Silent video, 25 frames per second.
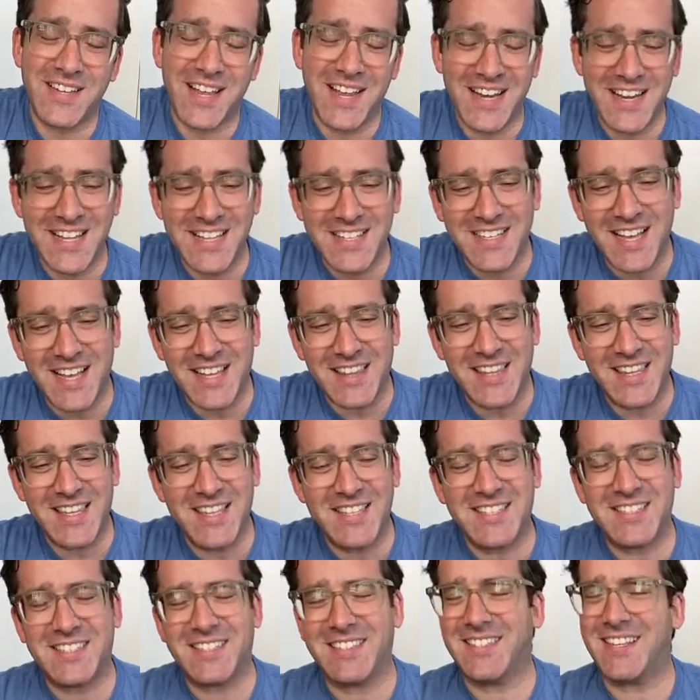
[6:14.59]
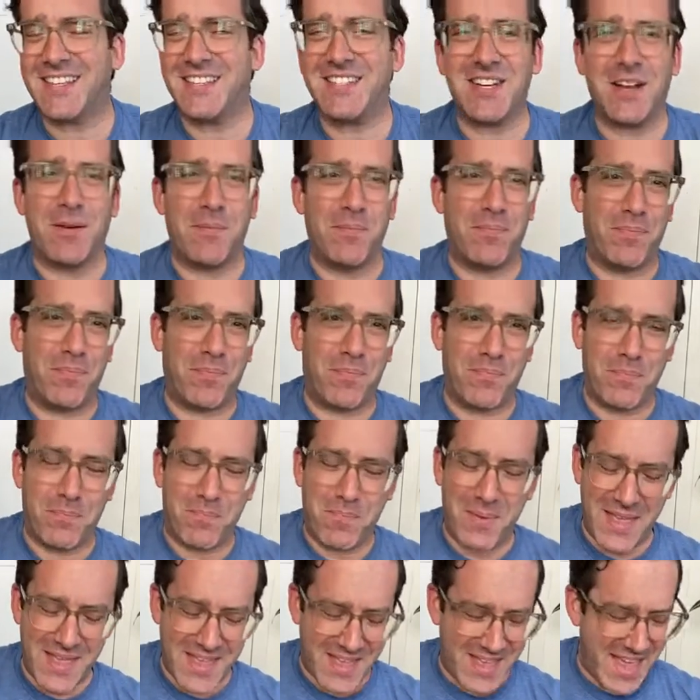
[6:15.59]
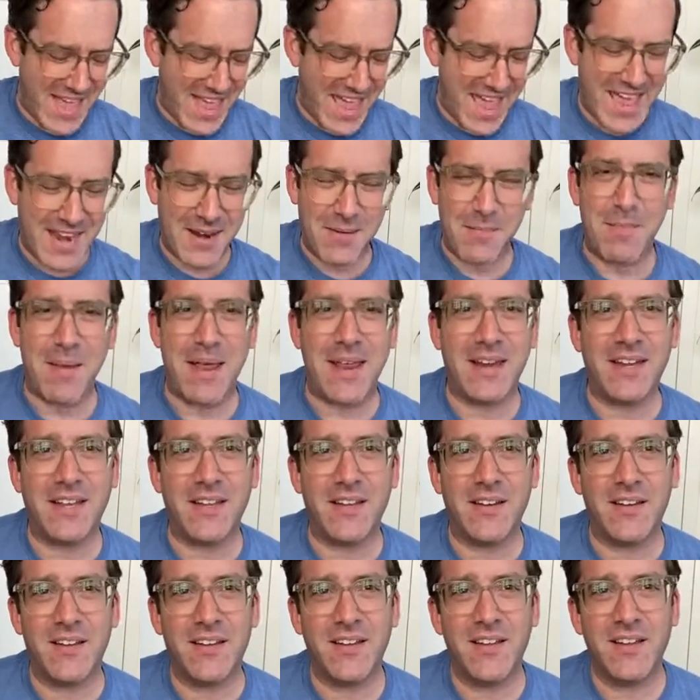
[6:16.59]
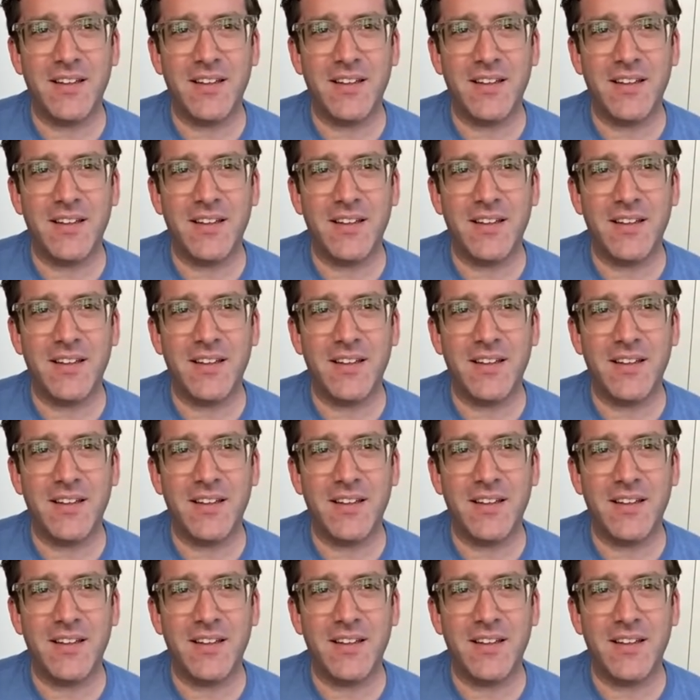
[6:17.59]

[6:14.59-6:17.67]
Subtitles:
And he's such a big animated